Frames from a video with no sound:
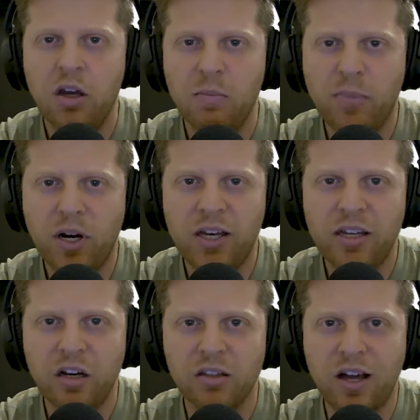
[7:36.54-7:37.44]

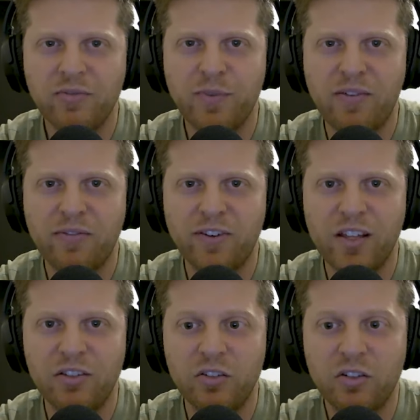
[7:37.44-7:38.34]
but a lot of my
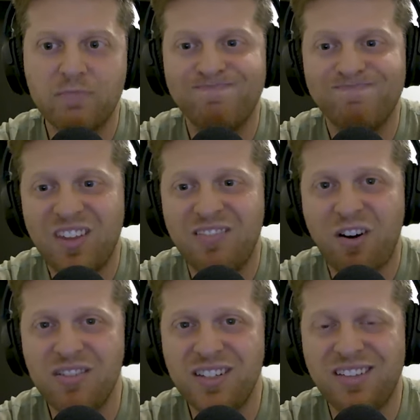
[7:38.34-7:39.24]
friends, they've
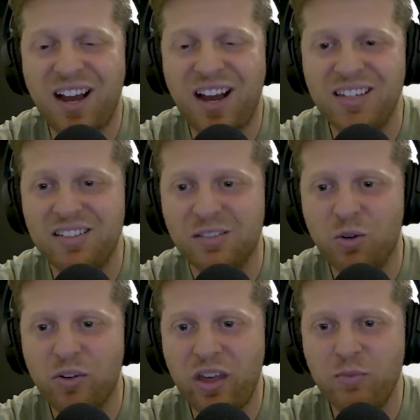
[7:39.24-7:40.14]
already died
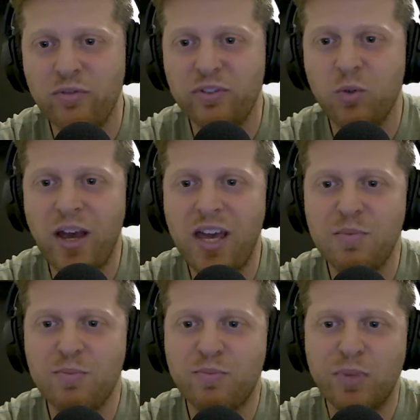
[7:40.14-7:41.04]
or they moved
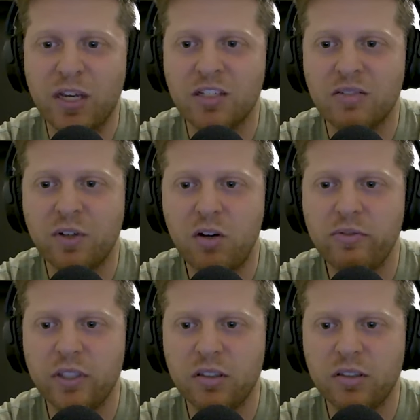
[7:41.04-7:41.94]
away because of
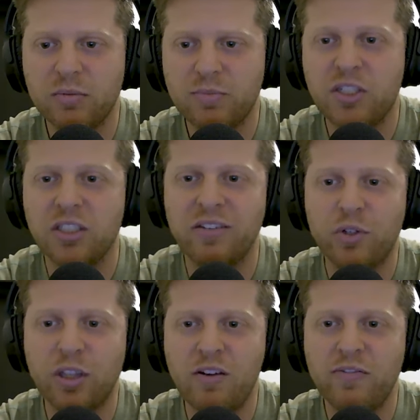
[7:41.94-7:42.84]
COVID to live
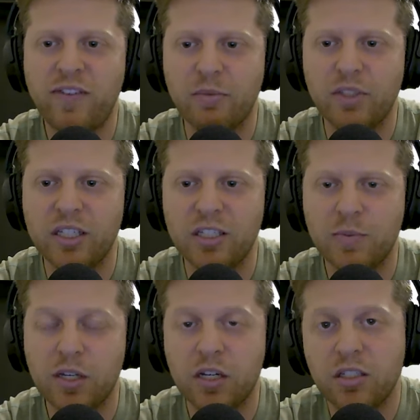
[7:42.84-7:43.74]
with their families
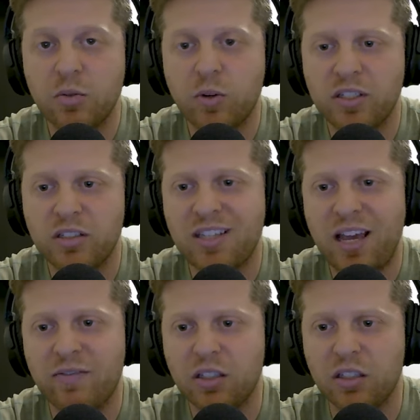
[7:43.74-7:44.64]
because it wasn't
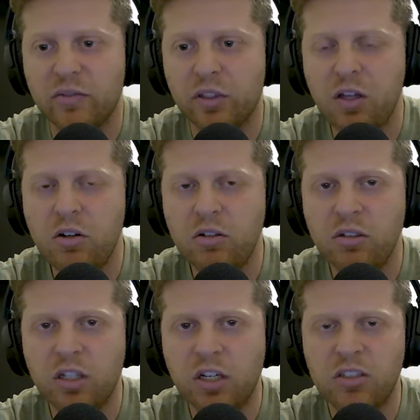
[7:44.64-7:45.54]
safe to live
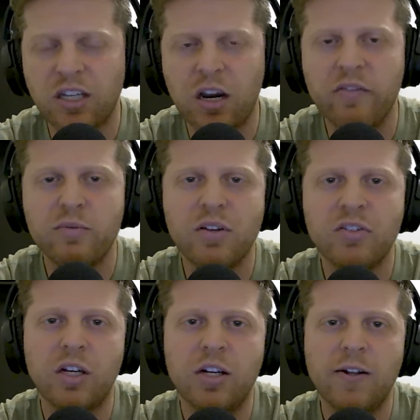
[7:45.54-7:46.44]
alone. They couldn't take care of themselves.
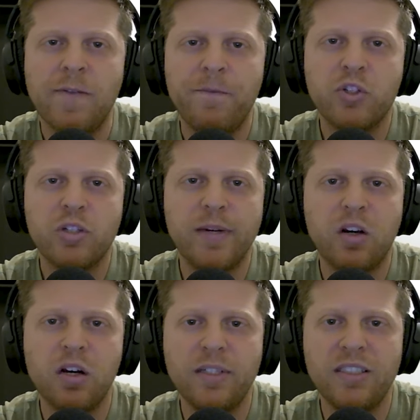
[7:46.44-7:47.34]
And so my
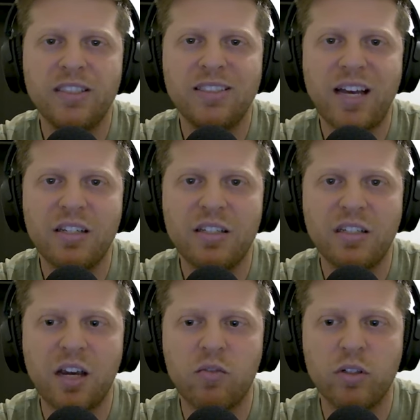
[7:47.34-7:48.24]
grandma decided to
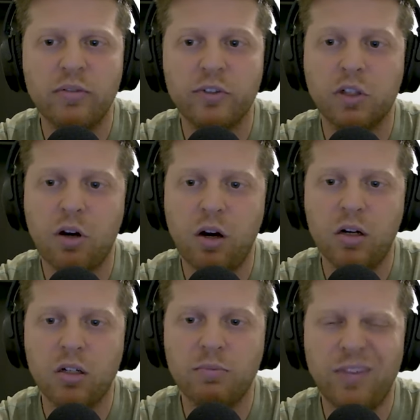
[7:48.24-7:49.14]
get rid of her
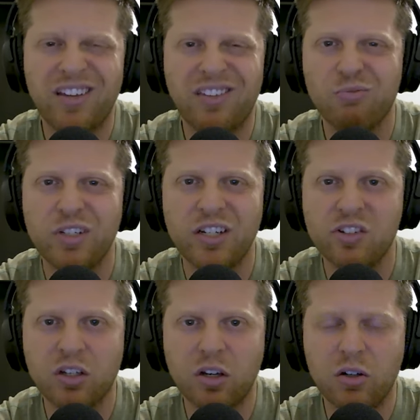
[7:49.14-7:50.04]
car like 3
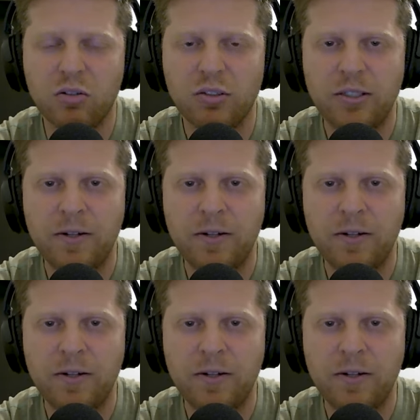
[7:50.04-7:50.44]
years ago.